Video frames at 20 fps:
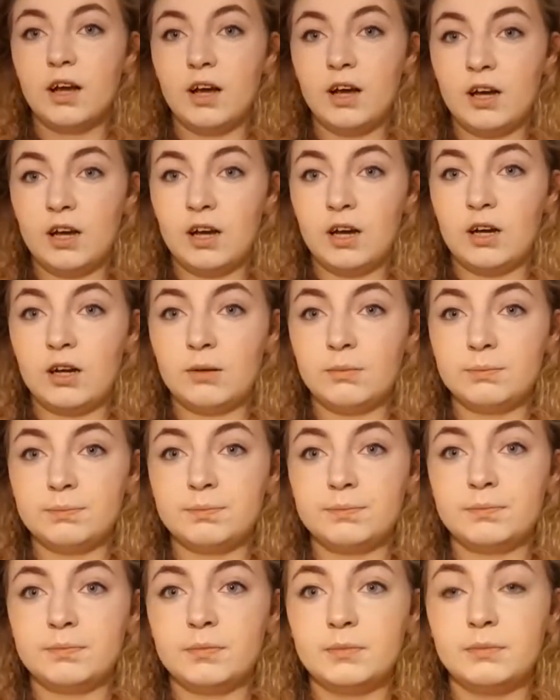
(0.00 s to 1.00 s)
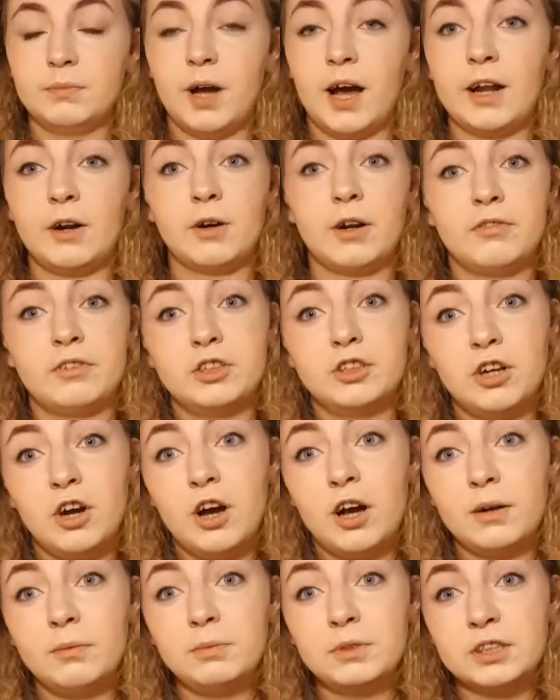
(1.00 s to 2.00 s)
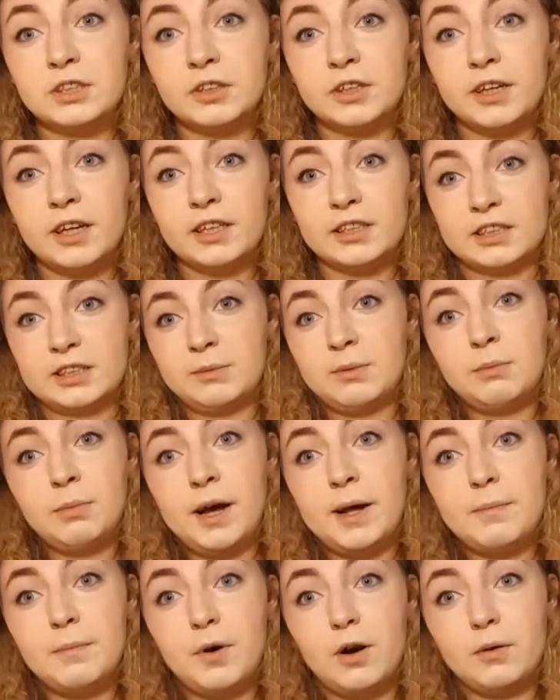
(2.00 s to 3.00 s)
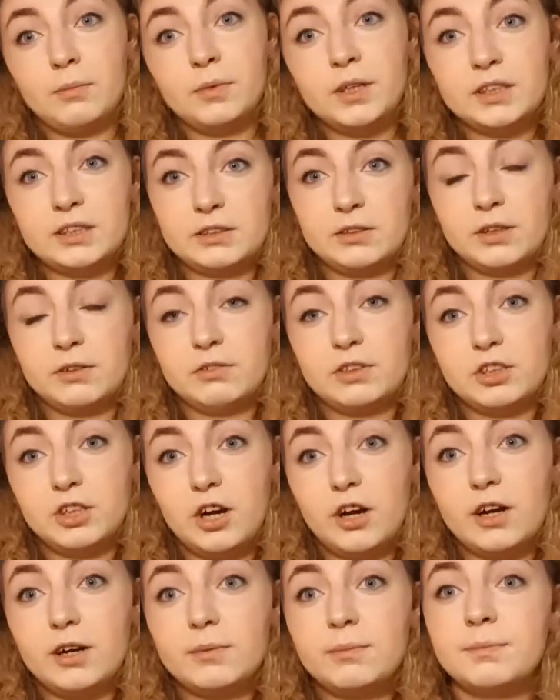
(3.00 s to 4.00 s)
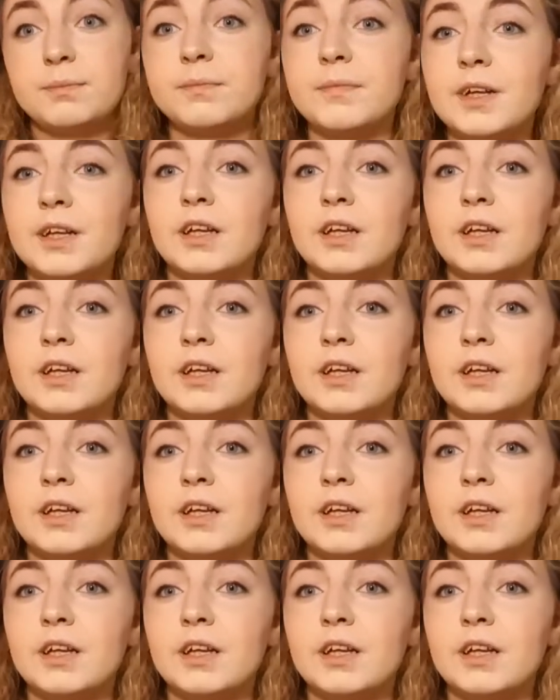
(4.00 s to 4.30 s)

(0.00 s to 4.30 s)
I don't have a job, so I guess I'm a bad mom because I don't have a job.